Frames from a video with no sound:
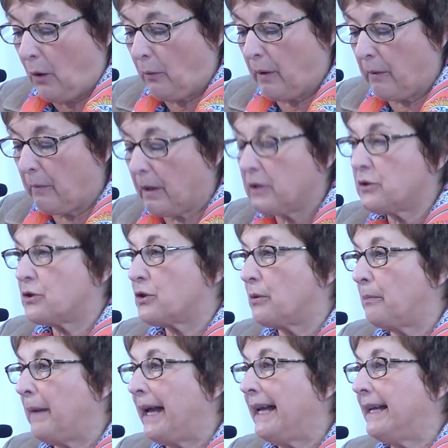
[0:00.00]
we want to
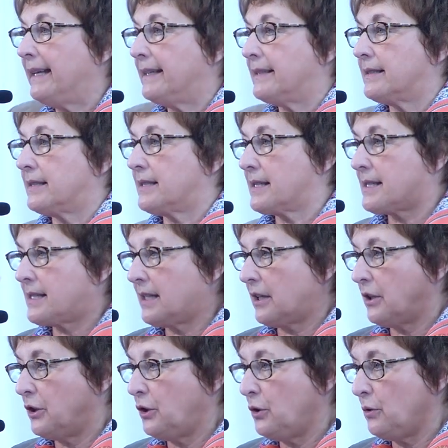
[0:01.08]
make
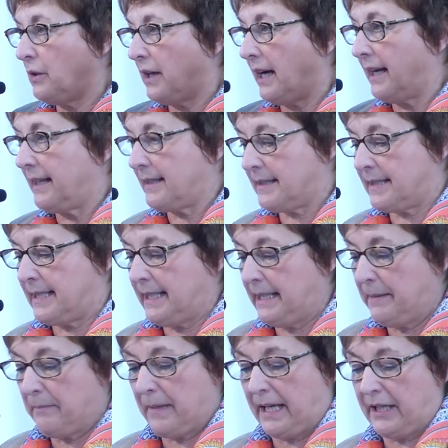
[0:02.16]
secure IT
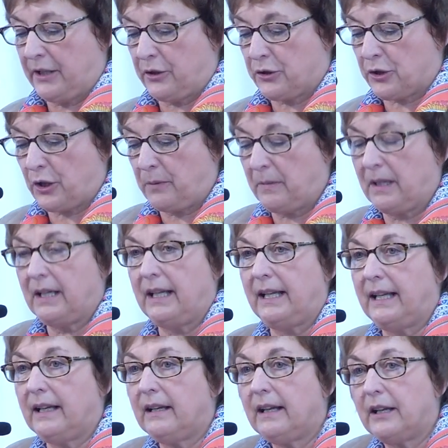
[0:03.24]
made in
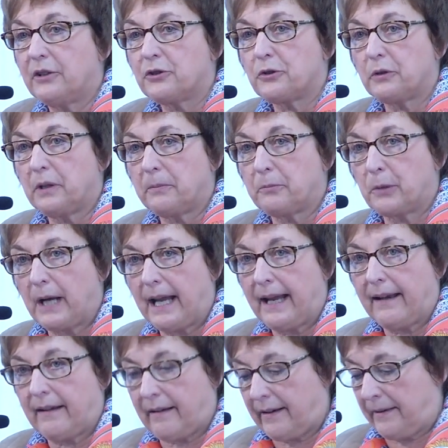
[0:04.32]
Germany into a
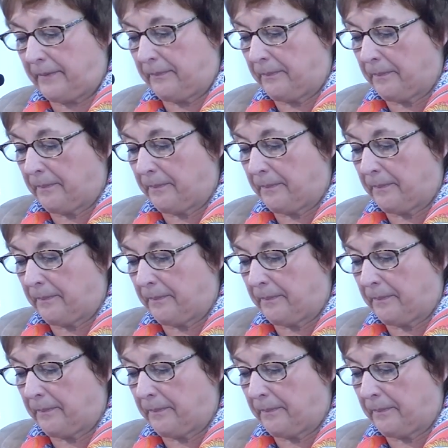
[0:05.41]
brand.